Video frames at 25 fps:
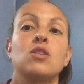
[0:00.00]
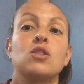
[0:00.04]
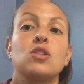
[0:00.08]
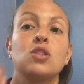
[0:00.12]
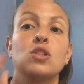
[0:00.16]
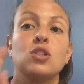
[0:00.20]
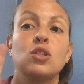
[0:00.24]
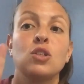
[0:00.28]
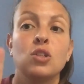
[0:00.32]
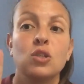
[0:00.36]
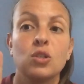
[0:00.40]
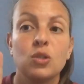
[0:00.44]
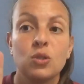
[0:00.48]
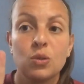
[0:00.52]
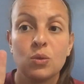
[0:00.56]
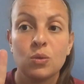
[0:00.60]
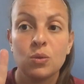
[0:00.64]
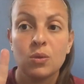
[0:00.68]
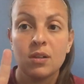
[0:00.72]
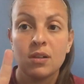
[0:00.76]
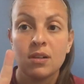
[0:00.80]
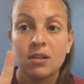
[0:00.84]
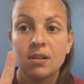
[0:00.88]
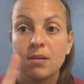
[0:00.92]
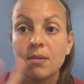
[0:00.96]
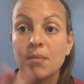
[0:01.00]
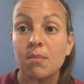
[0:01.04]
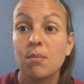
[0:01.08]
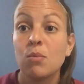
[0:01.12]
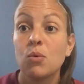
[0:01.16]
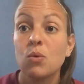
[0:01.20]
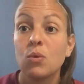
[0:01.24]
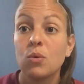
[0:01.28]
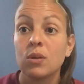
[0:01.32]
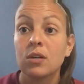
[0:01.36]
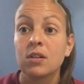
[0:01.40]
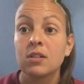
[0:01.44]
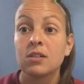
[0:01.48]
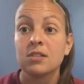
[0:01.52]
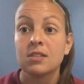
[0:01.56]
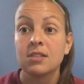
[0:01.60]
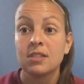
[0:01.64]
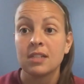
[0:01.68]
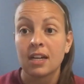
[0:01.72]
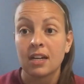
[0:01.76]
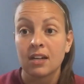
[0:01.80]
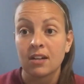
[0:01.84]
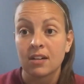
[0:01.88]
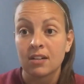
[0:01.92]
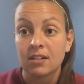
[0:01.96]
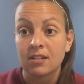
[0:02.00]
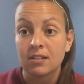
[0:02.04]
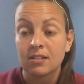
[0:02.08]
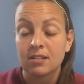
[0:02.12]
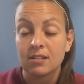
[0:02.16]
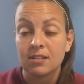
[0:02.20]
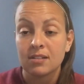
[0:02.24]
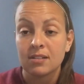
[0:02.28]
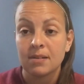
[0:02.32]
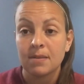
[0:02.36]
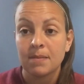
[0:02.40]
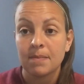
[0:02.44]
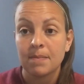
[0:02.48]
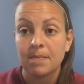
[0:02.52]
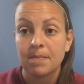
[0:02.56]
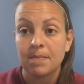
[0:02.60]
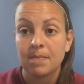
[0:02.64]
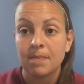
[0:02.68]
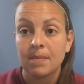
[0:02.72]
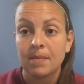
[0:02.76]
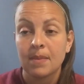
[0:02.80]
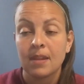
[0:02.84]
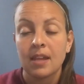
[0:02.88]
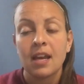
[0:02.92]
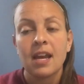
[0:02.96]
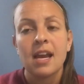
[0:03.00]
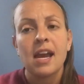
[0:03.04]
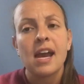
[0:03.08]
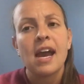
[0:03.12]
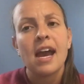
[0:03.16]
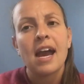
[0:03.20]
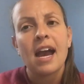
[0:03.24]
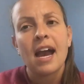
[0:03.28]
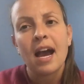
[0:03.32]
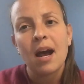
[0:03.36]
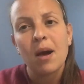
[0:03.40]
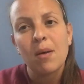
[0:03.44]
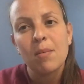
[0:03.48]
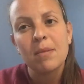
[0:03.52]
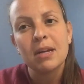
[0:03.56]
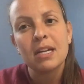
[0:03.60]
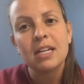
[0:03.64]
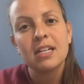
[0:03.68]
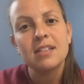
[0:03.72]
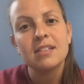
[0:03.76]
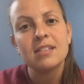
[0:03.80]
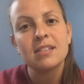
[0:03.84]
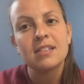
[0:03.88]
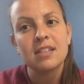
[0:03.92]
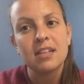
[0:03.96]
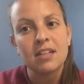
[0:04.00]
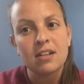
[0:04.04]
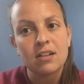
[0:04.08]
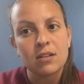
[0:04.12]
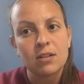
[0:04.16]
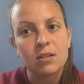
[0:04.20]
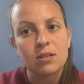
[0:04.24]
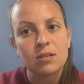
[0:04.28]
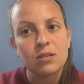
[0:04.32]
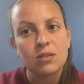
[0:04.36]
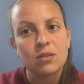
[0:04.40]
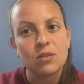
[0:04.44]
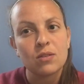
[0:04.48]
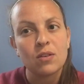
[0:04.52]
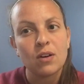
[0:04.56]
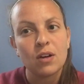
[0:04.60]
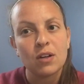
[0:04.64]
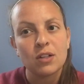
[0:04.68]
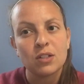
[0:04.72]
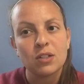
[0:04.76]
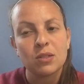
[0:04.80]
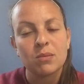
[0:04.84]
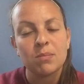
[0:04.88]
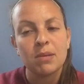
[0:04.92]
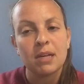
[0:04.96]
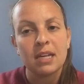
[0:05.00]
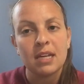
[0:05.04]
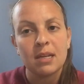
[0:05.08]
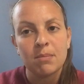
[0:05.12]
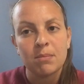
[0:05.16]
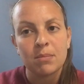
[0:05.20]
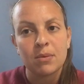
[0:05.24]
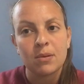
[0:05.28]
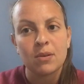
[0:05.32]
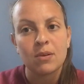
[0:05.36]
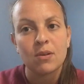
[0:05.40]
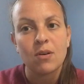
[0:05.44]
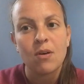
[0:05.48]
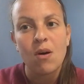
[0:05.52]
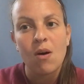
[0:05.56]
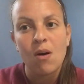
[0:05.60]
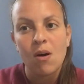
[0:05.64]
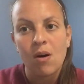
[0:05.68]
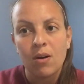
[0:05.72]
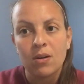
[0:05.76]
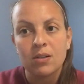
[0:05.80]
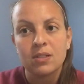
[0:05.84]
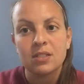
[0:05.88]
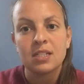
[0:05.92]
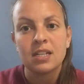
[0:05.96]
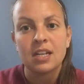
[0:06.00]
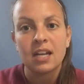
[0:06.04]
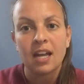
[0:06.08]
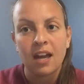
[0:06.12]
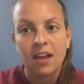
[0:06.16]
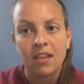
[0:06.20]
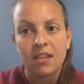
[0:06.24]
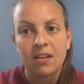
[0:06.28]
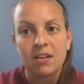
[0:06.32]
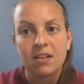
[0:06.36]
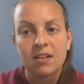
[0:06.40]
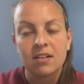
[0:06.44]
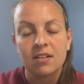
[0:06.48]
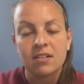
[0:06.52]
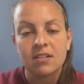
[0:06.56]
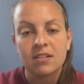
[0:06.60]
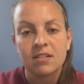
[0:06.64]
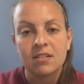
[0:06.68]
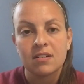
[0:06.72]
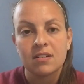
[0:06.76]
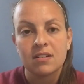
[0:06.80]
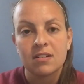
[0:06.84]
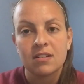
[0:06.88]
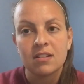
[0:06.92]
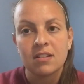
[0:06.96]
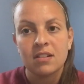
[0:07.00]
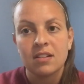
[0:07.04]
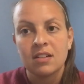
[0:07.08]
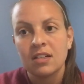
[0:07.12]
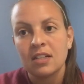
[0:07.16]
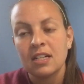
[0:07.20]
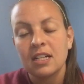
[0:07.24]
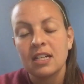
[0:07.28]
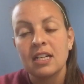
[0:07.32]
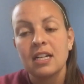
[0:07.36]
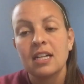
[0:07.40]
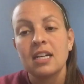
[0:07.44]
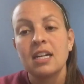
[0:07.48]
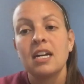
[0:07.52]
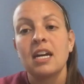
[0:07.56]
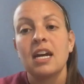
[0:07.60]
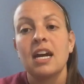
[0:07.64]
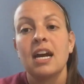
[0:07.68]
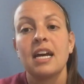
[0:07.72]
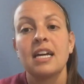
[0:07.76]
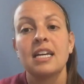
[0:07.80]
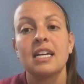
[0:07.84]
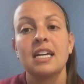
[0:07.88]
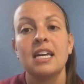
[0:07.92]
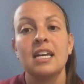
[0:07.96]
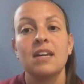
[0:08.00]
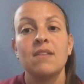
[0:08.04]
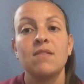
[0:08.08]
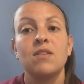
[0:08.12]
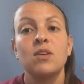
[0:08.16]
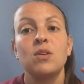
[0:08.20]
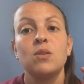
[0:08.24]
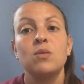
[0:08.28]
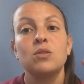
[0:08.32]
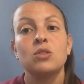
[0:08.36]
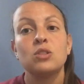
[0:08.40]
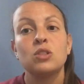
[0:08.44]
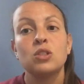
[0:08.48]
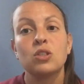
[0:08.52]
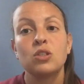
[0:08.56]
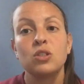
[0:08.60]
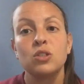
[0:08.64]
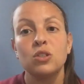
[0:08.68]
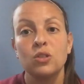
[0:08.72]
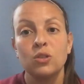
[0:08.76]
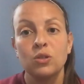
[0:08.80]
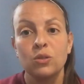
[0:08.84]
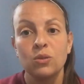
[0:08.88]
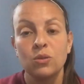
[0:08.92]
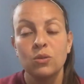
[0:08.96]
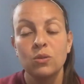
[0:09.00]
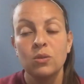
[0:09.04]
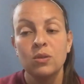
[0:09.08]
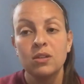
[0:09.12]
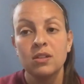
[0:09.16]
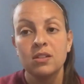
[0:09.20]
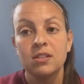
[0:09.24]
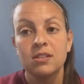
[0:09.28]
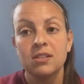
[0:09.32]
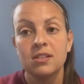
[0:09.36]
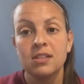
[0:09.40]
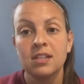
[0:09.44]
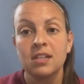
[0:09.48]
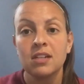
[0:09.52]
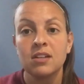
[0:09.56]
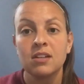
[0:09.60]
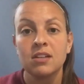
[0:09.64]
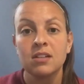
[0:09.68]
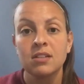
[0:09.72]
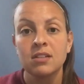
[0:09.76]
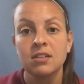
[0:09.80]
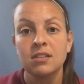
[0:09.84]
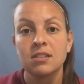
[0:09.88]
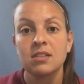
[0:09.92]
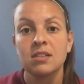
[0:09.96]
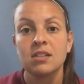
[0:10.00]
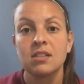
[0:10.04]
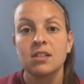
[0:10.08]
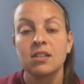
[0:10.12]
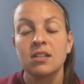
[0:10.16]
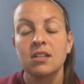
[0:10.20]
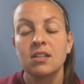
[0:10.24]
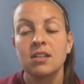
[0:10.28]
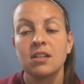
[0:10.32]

2 more stickers. How many stickers are on your paper all together? I gave you 2 stickers